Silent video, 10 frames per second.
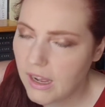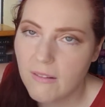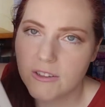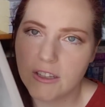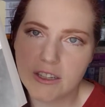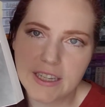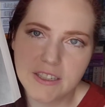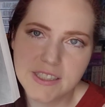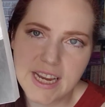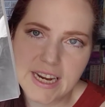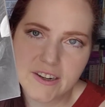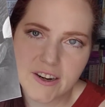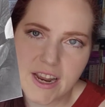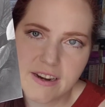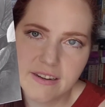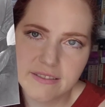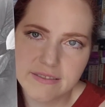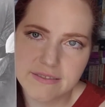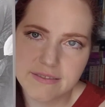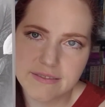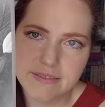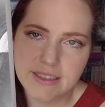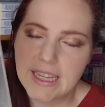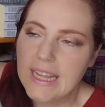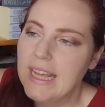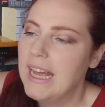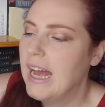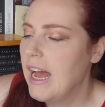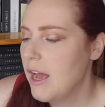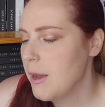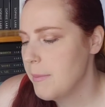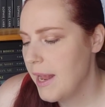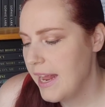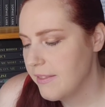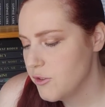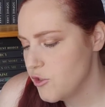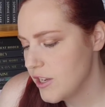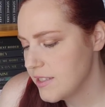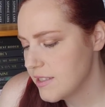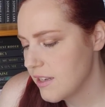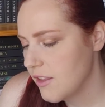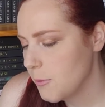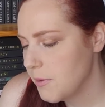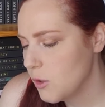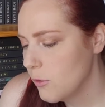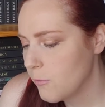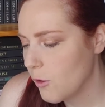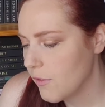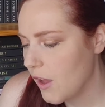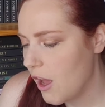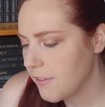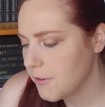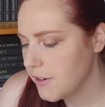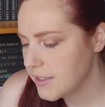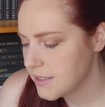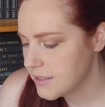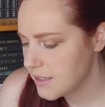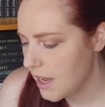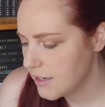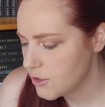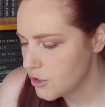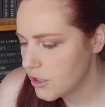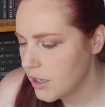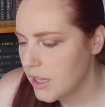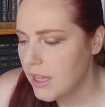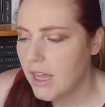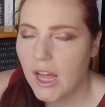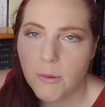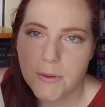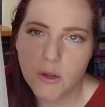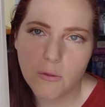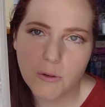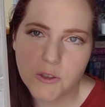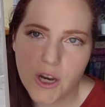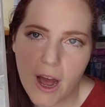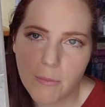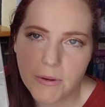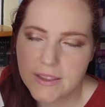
cover. Look, here's Erin. Um, and they're just, they're beautiful. The author does such a beautiful job